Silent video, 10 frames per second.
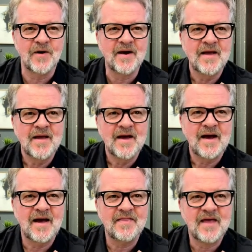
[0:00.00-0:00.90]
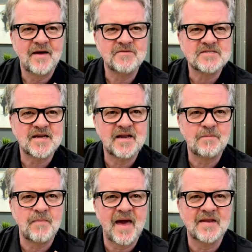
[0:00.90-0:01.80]
it. The Everstead at
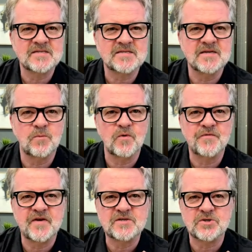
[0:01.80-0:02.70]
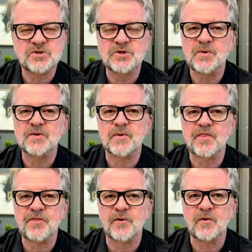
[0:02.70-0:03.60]
Madison will feature
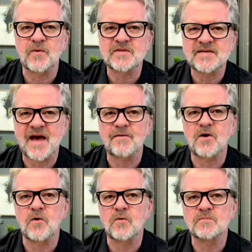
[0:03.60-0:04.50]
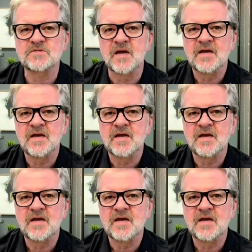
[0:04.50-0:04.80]
231 townhomes,